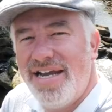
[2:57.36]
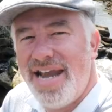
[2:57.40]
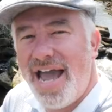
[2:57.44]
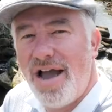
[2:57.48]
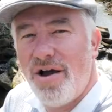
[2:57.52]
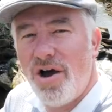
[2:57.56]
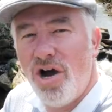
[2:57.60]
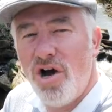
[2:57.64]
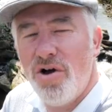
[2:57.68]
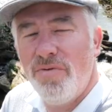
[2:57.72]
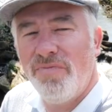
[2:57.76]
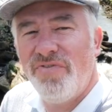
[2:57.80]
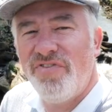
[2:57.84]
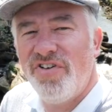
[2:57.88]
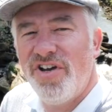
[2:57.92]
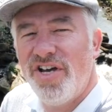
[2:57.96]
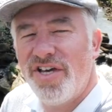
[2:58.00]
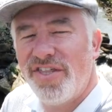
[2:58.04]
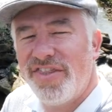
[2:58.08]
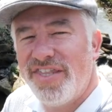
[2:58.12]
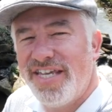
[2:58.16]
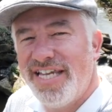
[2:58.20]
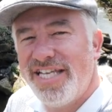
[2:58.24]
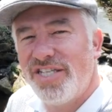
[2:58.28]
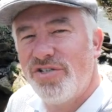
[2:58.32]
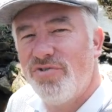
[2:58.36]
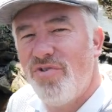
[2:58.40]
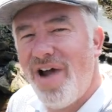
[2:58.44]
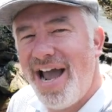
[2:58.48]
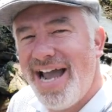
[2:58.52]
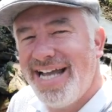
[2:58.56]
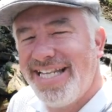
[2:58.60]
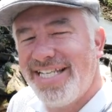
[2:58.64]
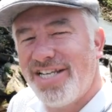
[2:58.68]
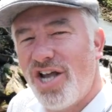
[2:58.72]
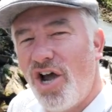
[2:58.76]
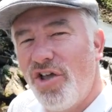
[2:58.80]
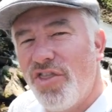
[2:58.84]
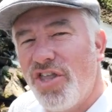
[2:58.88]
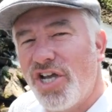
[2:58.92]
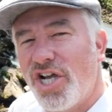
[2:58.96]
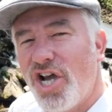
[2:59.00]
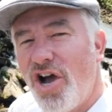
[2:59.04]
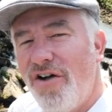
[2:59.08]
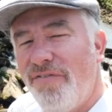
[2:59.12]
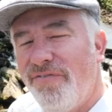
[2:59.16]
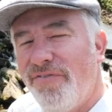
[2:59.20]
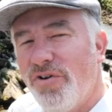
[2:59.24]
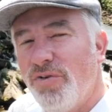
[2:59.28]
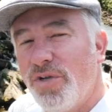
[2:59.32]
Now, Holmfirth is right on the
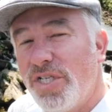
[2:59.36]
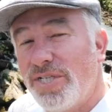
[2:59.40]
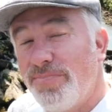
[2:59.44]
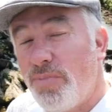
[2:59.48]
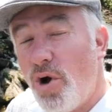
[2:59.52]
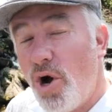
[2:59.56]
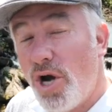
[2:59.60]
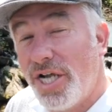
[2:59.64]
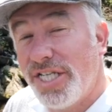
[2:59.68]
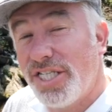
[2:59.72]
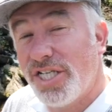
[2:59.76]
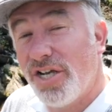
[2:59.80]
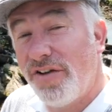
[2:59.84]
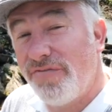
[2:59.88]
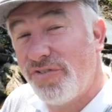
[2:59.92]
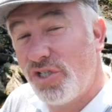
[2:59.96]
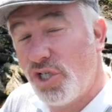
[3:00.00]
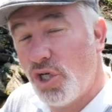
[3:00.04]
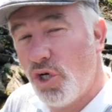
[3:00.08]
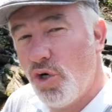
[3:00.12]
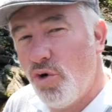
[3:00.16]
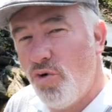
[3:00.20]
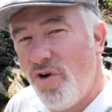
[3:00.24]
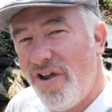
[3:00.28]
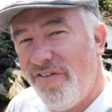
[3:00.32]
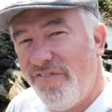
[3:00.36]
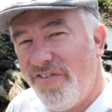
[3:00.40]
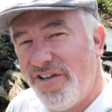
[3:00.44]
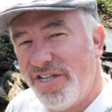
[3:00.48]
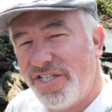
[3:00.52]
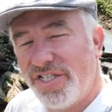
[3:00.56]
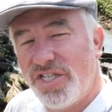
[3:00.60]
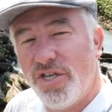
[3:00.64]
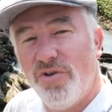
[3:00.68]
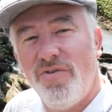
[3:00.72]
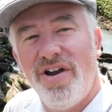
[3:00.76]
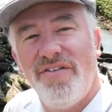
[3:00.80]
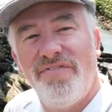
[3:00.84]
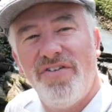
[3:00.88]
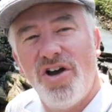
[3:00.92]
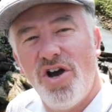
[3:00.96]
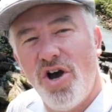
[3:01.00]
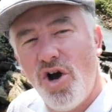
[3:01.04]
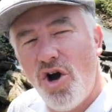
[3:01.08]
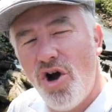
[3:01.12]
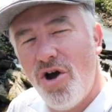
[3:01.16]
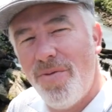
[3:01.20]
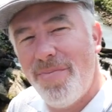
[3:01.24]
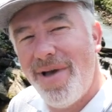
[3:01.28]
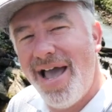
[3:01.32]
confluence point of two rivers, the River
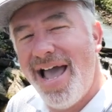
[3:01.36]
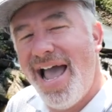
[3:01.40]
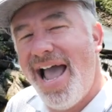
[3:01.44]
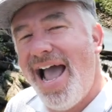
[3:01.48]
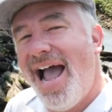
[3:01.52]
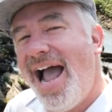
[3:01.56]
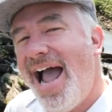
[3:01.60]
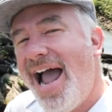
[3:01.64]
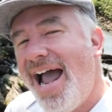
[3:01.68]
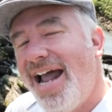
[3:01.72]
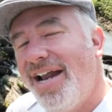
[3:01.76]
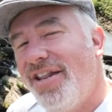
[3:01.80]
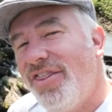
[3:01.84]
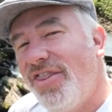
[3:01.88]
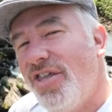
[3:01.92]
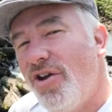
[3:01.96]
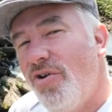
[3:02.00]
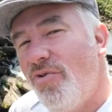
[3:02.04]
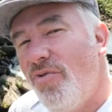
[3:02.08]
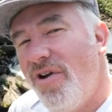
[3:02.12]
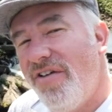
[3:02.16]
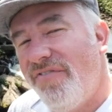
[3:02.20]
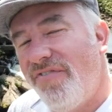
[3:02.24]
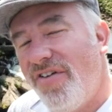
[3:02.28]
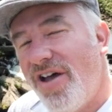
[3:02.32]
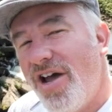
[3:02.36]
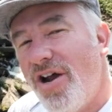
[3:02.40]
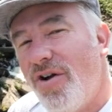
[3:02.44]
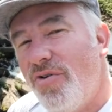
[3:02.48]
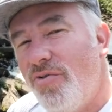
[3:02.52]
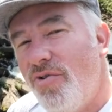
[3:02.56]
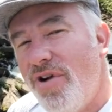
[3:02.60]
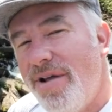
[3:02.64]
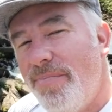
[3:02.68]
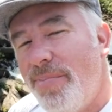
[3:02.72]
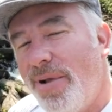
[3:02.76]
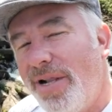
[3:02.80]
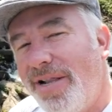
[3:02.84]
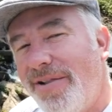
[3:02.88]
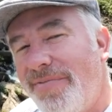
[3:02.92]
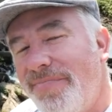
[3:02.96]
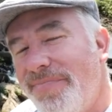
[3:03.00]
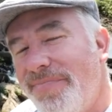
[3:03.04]
Holme and the River Ribble.